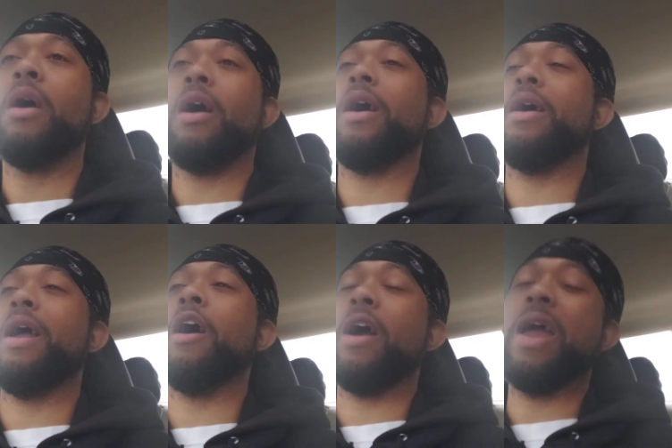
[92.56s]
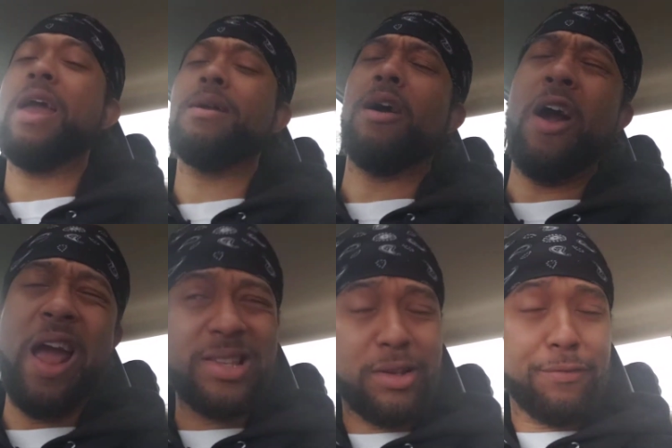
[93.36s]
are
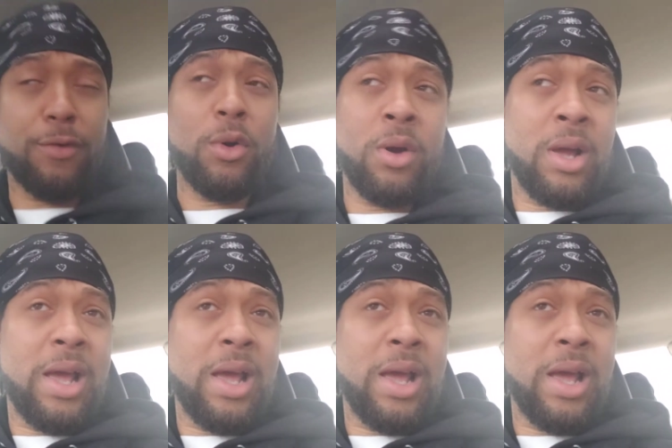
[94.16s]
asking for.